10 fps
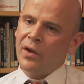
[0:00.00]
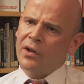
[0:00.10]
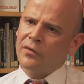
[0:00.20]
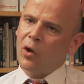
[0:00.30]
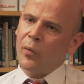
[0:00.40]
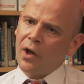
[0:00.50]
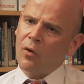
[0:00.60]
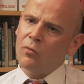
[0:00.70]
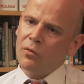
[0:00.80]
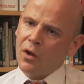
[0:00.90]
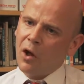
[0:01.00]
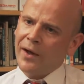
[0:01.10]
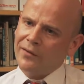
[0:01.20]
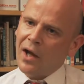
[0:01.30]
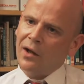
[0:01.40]
So we don't know
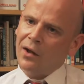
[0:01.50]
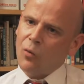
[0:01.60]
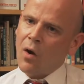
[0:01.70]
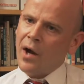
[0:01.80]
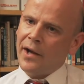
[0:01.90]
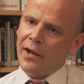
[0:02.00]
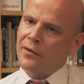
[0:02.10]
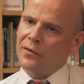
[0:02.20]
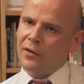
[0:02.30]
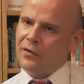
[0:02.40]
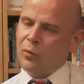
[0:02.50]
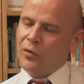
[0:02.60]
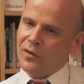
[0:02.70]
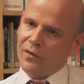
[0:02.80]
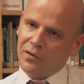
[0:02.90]
exactly why it is that there
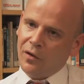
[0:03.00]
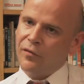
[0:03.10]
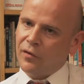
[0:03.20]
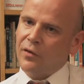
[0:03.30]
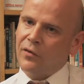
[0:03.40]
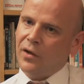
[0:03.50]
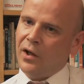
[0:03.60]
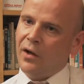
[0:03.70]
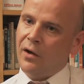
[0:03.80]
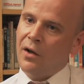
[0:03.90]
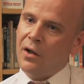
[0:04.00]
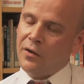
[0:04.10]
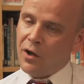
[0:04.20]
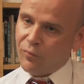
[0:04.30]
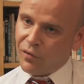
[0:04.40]
was this difference in
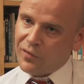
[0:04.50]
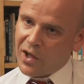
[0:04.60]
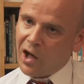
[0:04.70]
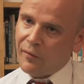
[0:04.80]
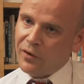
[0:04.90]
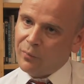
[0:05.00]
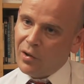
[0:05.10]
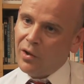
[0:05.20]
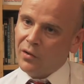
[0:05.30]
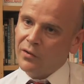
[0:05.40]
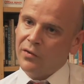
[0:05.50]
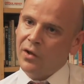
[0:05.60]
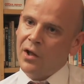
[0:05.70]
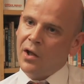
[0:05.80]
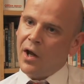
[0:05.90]
the number of calories burned,
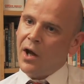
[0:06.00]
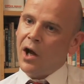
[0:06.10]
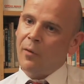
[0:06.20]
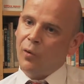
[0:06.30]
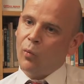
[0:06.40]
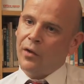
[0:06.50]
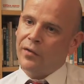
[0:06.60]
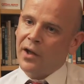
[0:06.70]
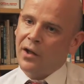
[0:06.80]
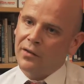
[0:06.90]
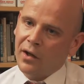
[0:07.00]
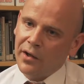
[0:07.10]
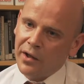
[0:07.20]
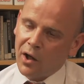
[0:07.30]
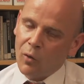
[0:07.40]
but we think that
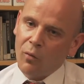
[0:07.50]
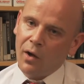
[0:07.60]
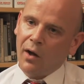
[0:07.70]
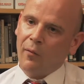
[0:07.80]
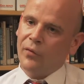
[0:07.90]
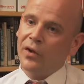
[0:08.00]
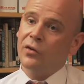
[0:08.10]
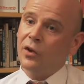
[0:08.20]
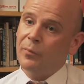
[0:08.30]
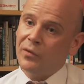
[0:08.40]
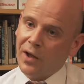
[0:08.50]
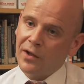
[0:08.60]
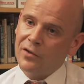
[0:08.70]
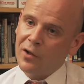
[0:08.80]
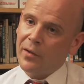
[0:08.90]
this could
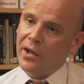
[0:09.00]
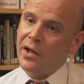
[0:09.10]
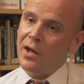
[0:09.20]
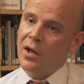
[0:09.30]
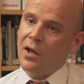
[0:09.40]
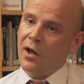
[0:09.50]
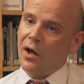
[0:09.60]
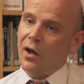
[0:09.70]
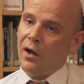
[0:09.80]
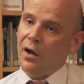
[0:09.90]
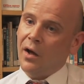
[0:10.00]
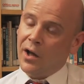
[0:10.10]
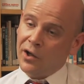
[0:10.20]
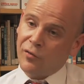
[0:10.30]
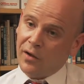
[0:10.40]
potentially be an
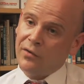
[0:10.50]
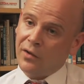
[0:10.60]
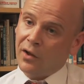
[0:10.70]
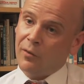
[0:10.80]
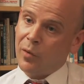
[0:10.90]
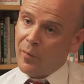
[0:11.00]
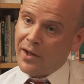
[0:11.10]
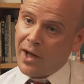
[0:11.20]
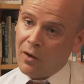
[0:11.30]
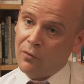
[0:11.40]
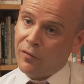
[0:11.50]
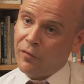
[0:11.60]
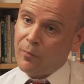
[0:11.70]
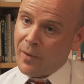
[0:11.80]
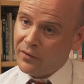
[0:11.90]
interesting public
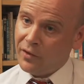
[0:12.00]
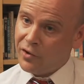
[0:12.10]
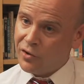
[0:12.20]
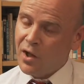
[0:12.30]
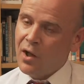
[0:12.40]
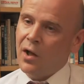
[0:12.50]
health message.